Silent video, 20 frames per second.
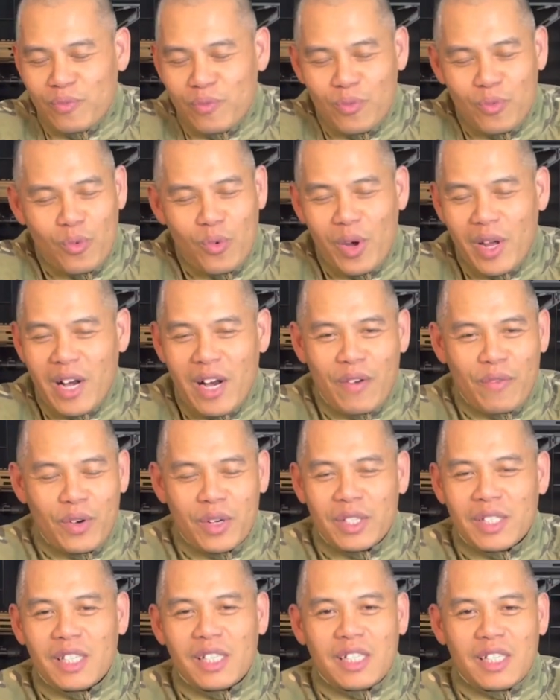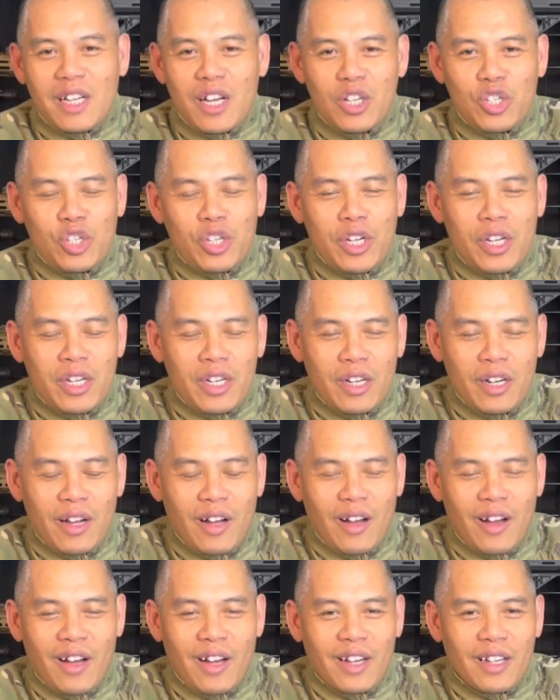whatever, discussion
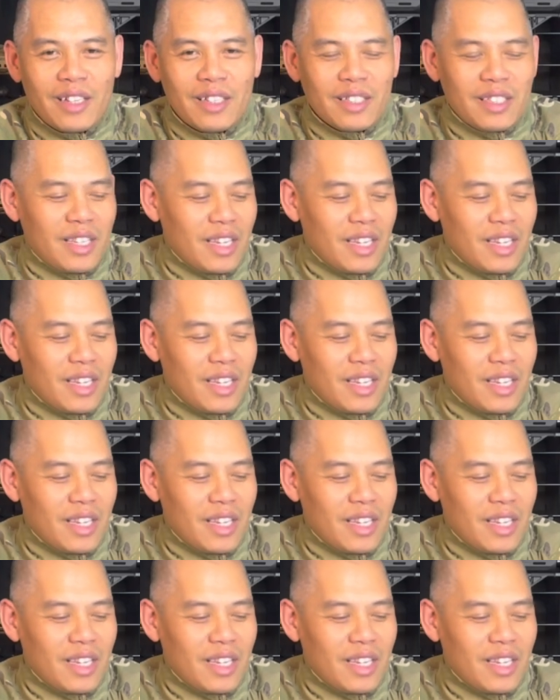on